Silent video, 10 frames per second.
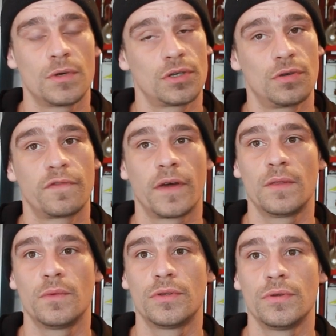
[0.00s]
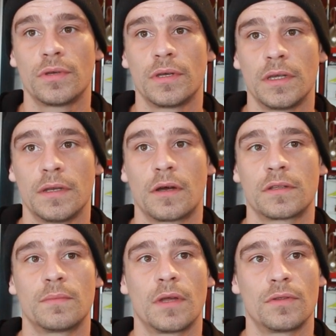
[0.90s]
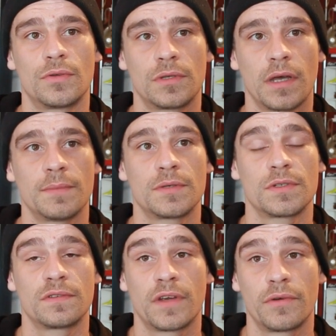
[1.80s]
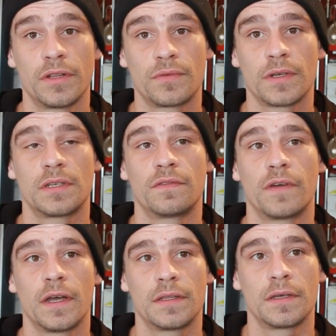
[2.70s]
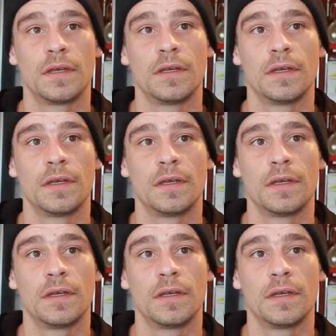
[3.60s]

It was a good fight with Duut. He knocked him down 2 times. It was a very interesting fight.